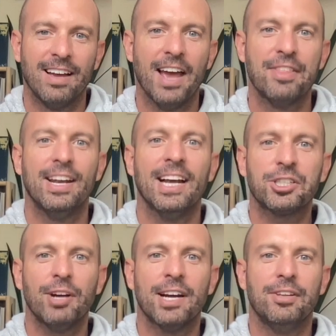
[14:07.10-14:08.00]
And the
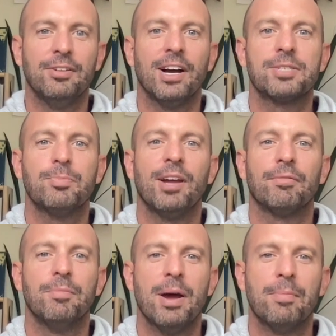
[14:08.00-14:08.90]
next track that you guys might
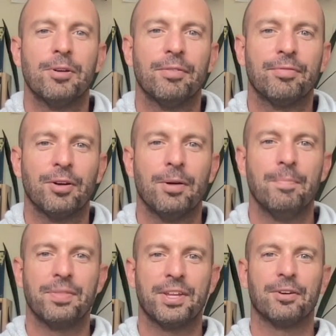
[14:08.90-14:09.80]
remember
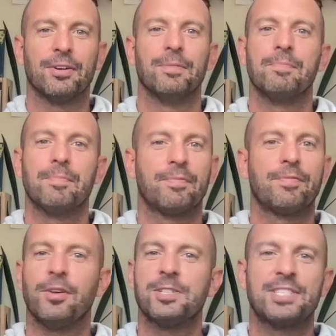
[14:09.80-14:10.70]
from your
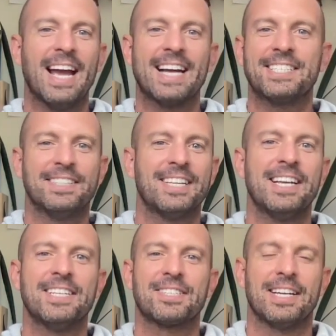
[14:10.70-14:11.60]
first Exit
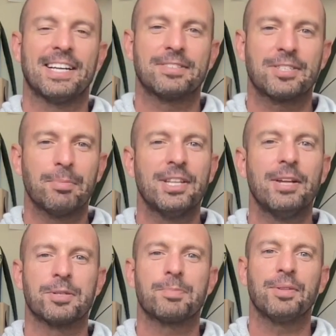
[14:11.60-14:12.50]
days, like something
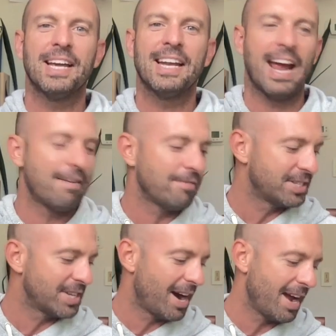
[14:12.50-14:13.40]
that was played
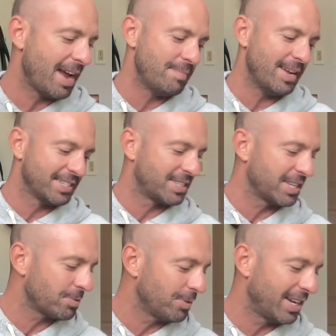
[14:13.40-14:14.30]
every time, is
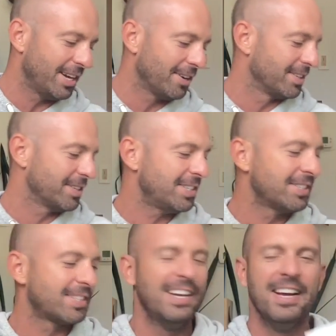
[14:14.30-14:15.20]
this one here. This
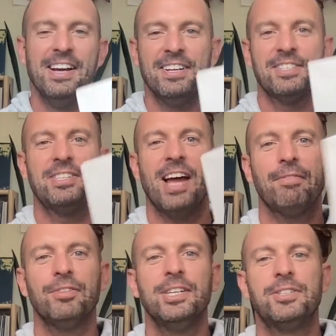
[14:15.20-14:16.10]
is
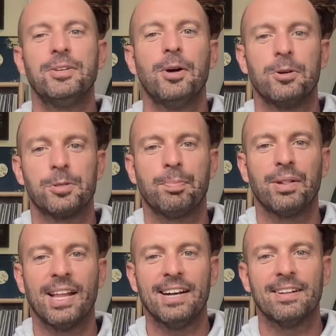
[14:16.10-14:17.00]
Safri Duo's
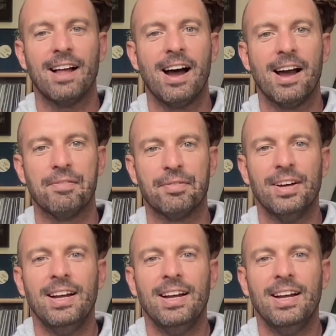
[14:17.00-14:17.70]
Played Alive.